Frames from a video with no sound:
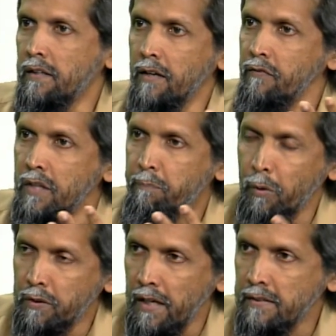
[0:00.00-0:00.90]
given the
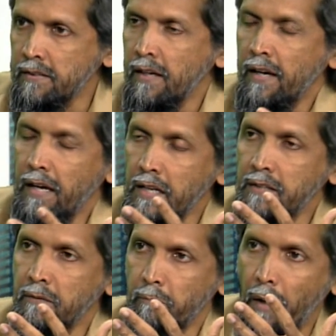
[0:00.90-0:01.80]
protests
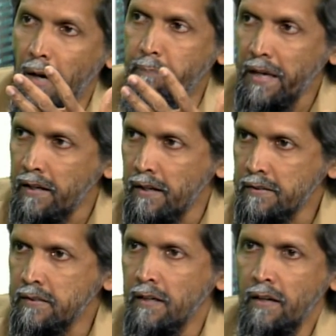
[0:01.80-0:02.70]
in
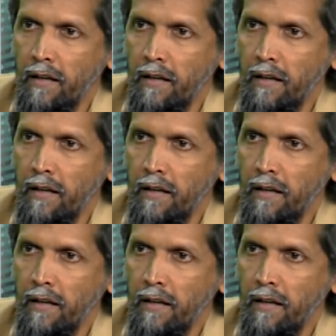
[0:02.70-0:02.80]
Barbados,